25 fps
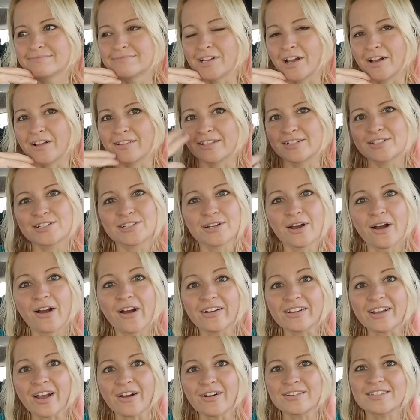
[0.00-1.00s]
I'll let you know how
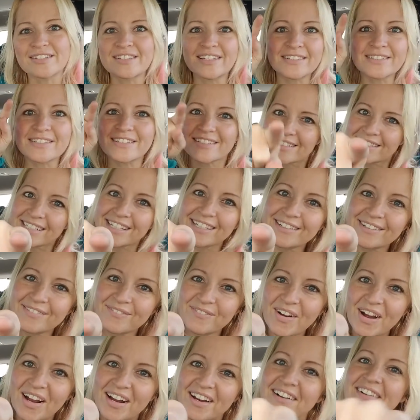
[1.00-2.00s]
it goes, because I'll see you
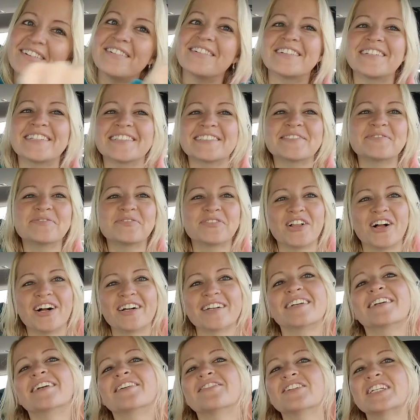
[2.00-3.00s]
tomorrow, because I'm
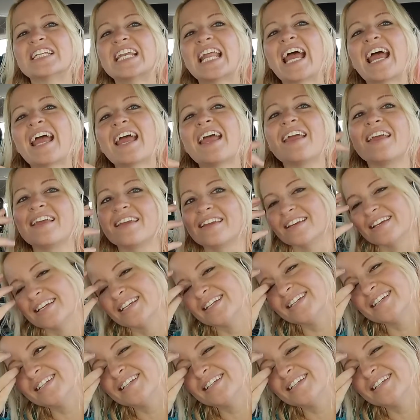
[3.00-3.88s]
vlogging every day.